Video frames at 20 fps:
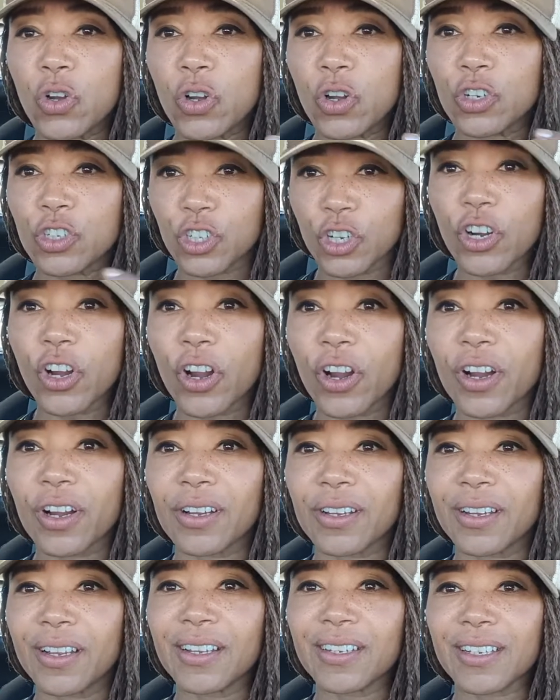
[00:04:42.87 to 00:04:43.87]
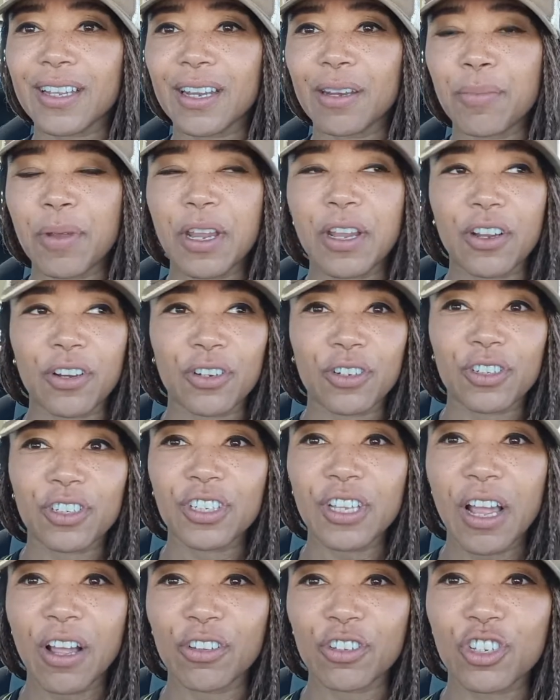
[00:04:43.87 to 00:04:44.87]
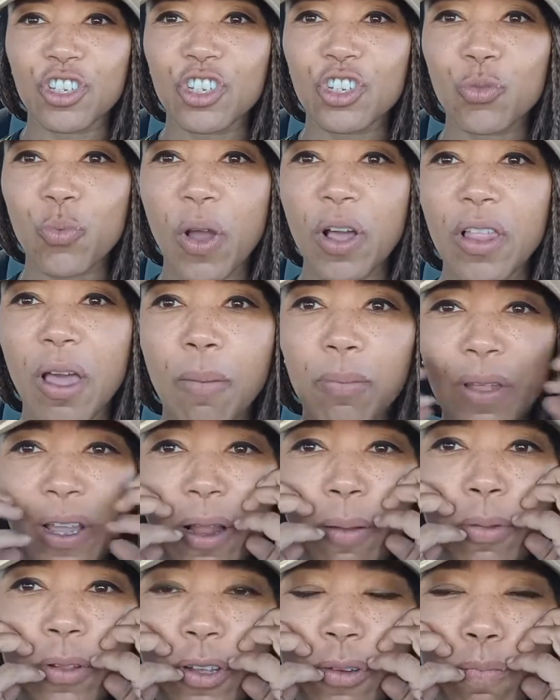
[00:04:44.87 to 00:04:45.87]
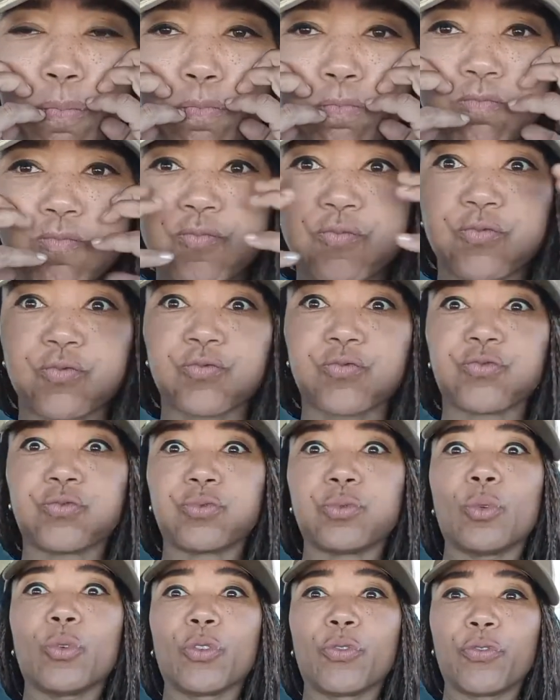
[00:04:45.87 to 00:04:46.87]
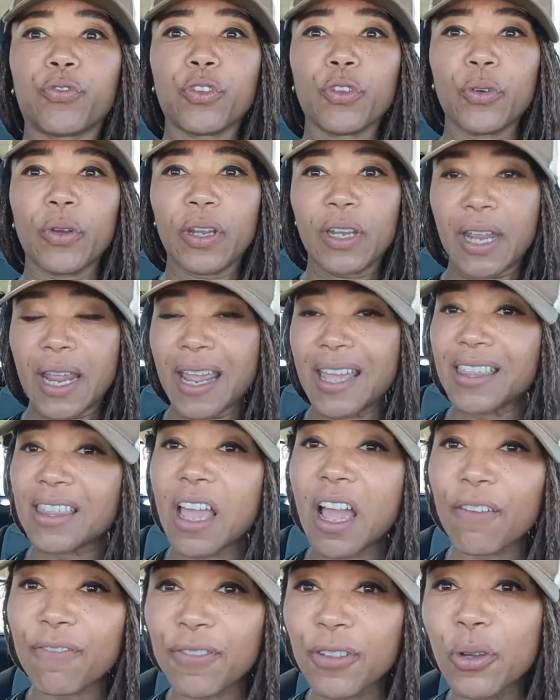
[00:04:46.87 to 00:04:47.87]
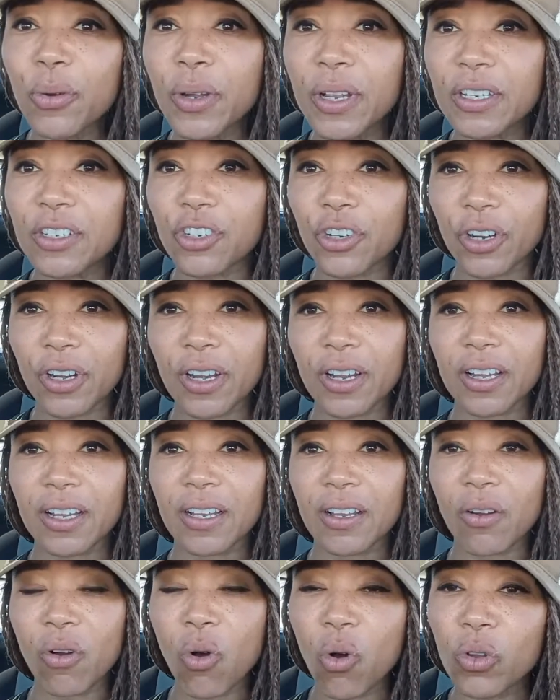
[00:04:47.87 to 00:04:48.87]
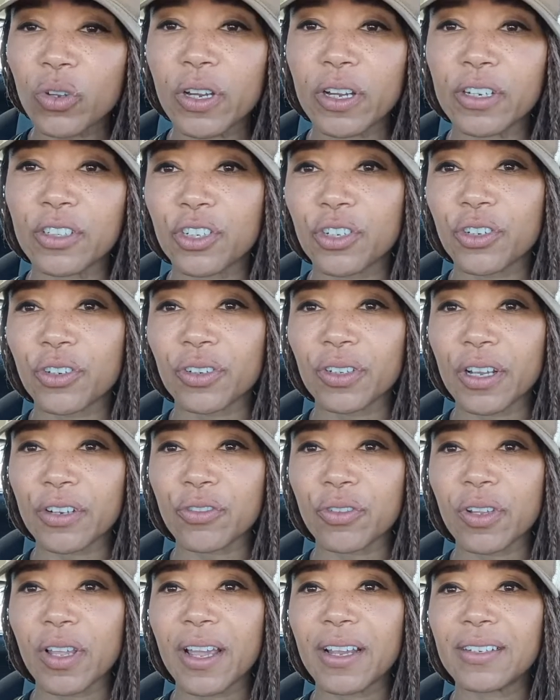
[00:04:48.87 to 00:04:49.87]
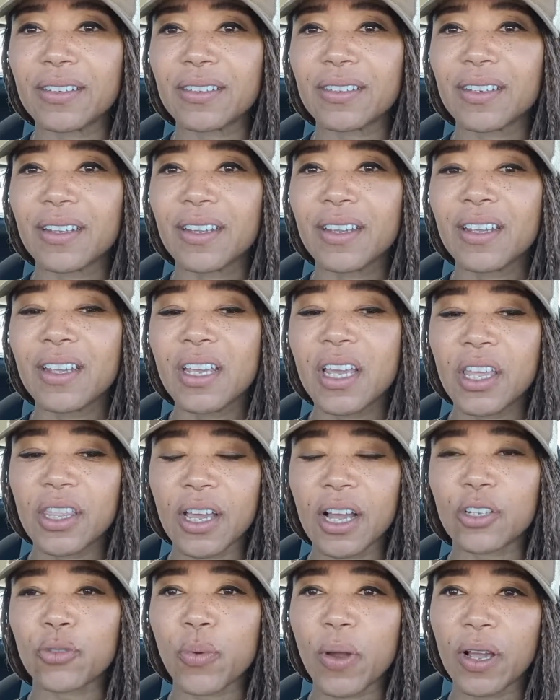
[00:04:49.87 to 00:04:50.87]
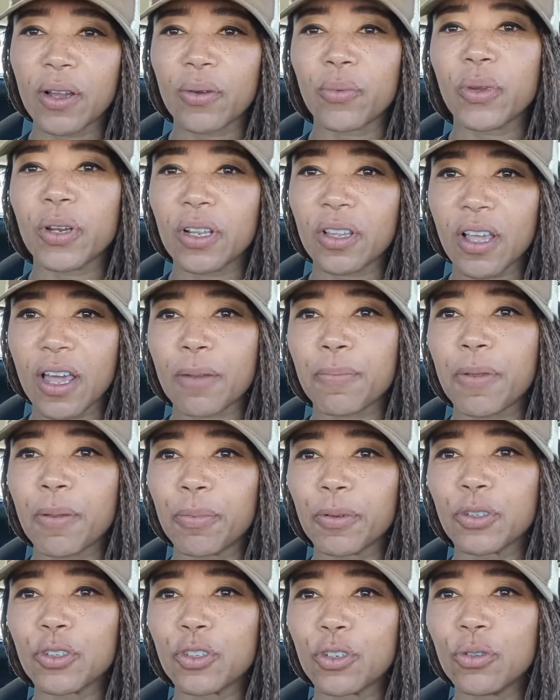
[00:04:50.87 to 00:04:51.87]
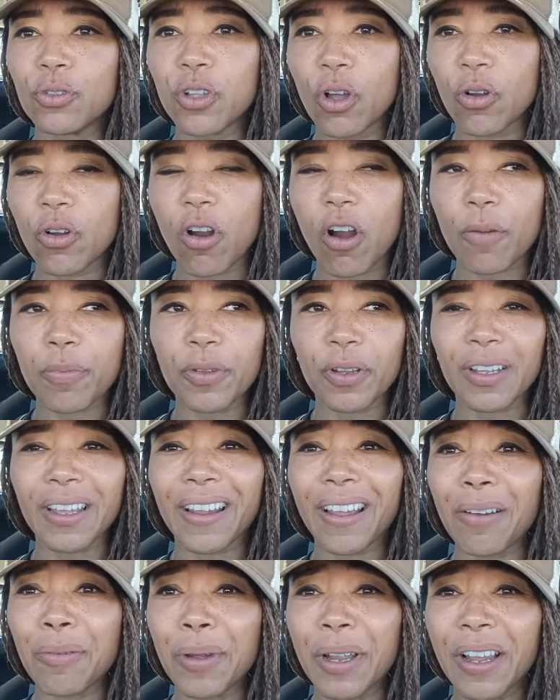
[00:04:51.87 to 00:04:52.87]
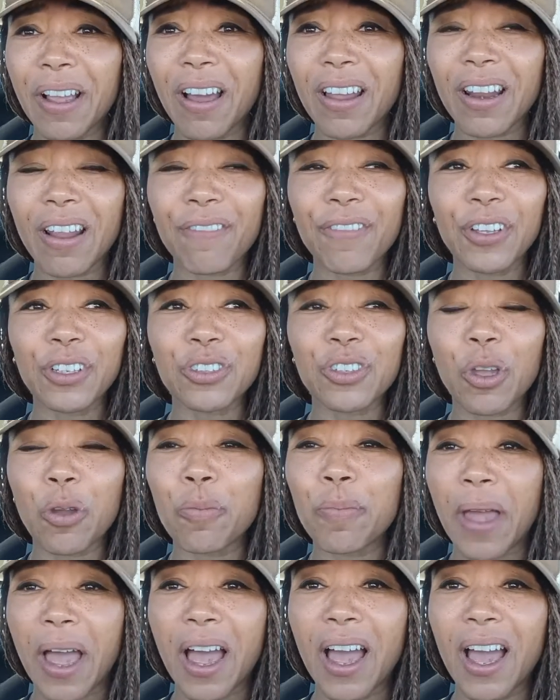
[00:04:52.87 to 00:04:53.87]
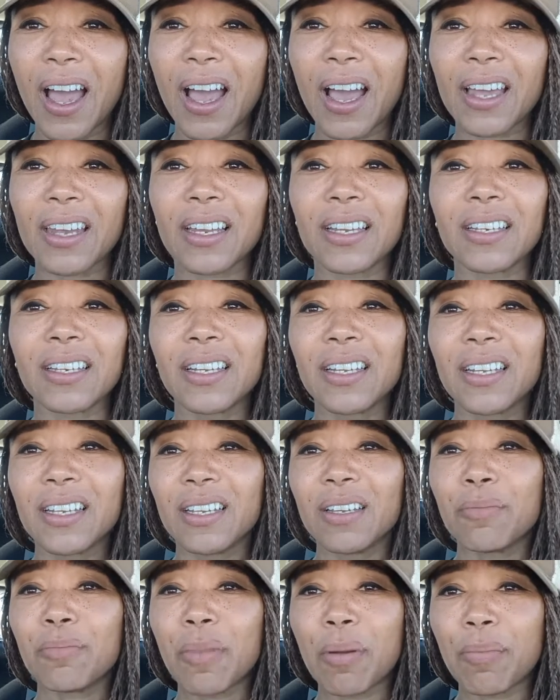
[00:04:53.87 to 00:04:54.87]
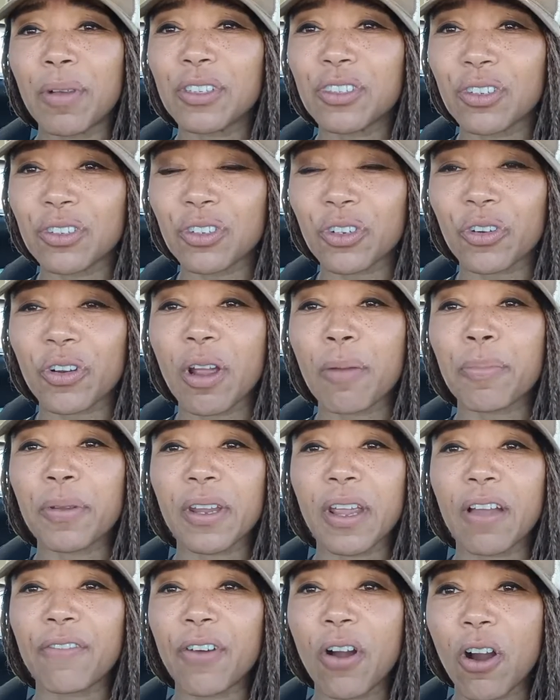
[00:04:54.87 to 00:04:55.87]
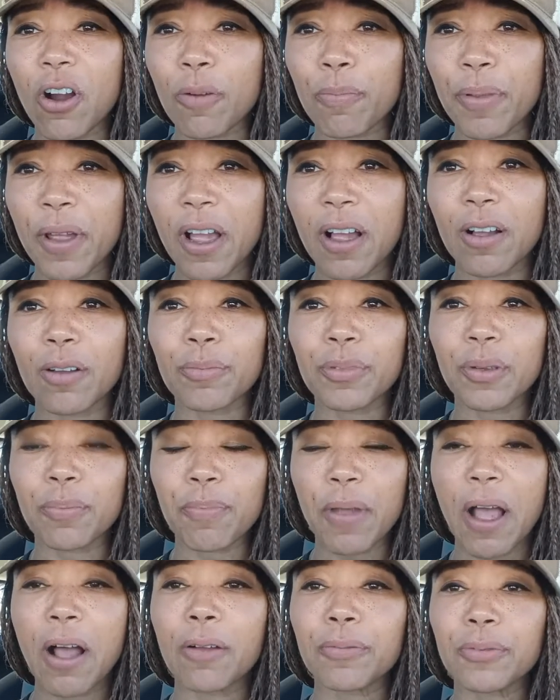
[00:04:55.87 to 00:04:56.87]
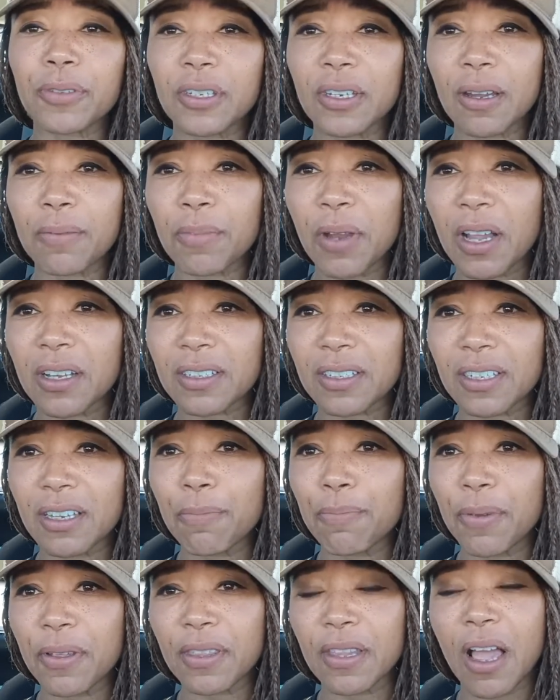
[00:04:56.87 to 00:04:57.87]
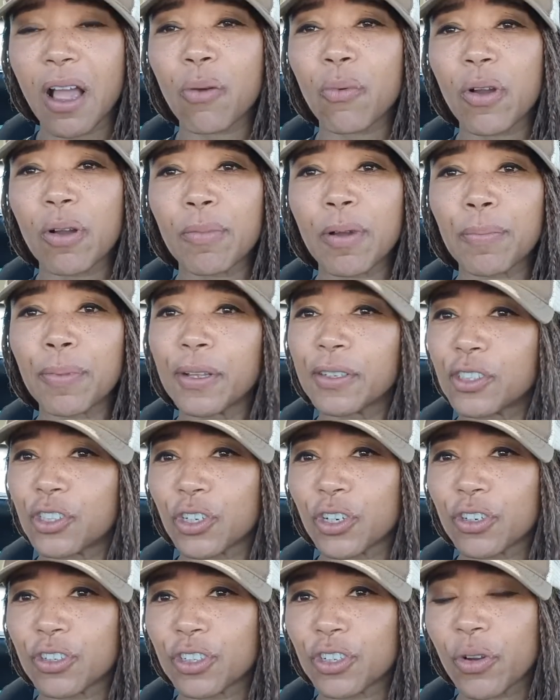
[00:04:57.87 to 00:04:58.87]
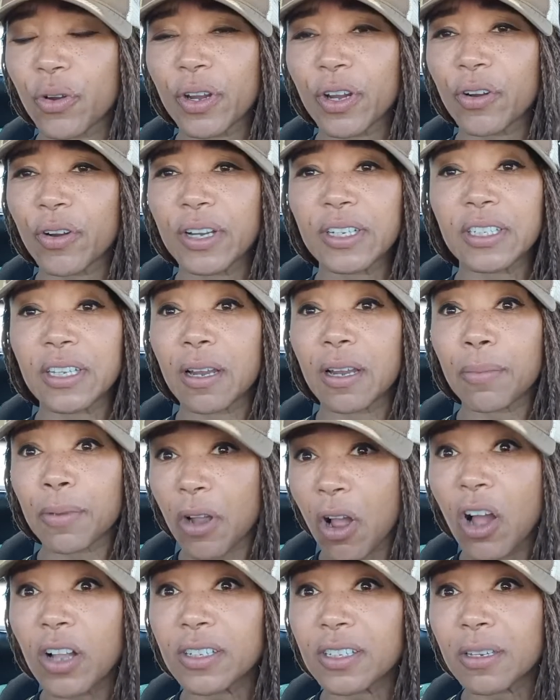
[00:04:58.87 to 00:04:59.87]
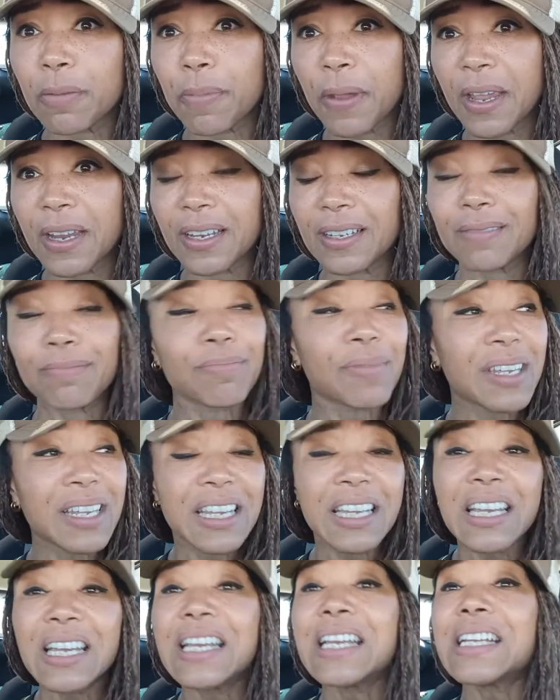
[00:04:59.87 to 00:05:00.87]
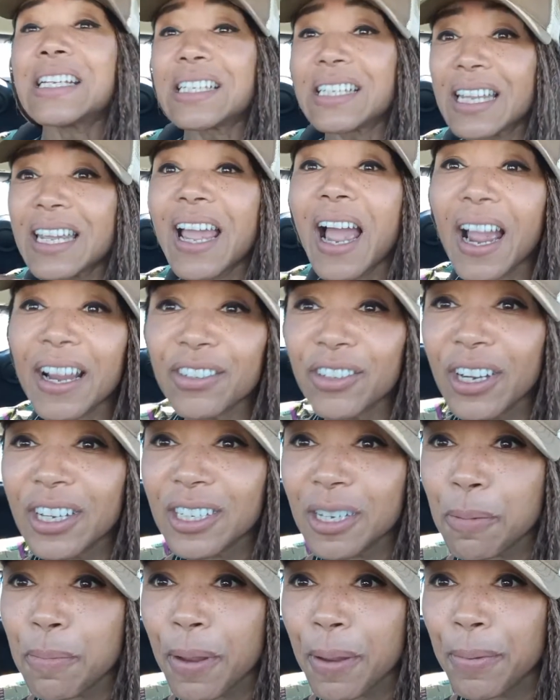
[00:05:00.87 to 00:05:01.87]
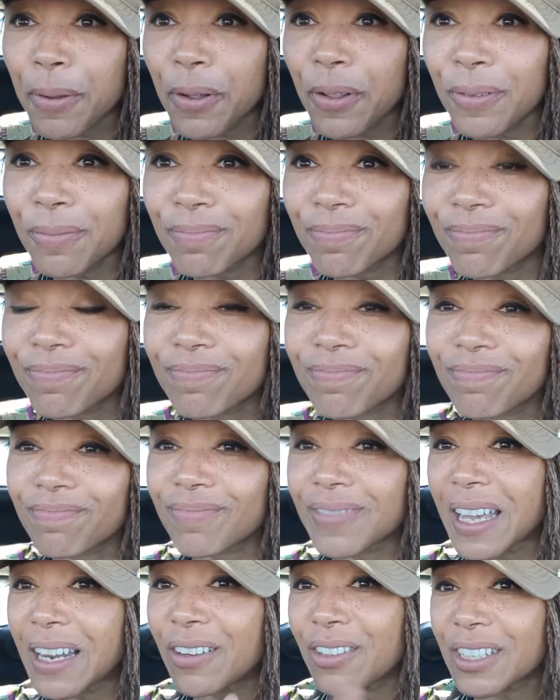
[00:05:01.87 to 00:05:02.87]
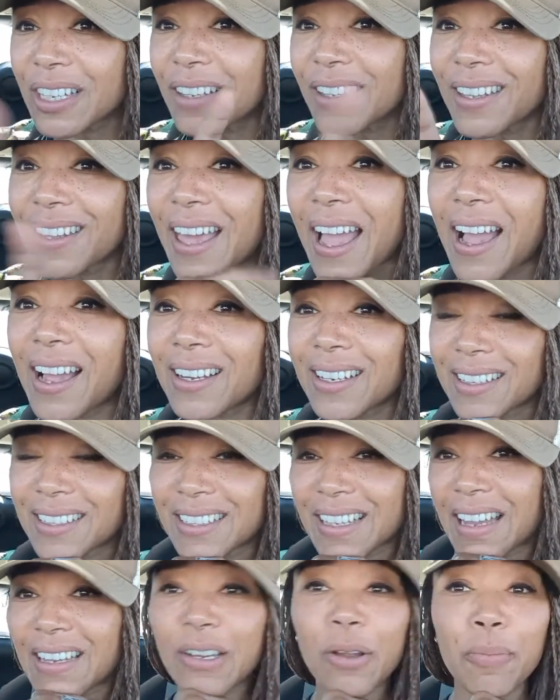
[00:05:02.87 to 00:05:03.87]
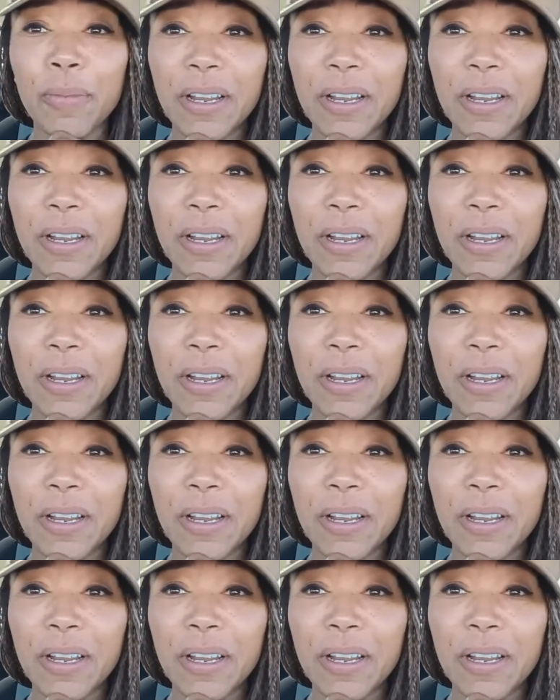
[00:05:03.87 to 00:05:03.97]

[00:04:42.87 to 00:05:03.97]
Sugar is going to make your cells swell up like a balloon with fluid. In that fluid, you're going to hold on to your electrolytes. That's why when a lot of people do low carb, they're like, oh my God, I feel so bad. And my muscles are cramping. I have heart palps and I'm not sleeping that well. My blood sugar is going crazy and I'm constipated. Dehydration, people. They don't tell you that because that don't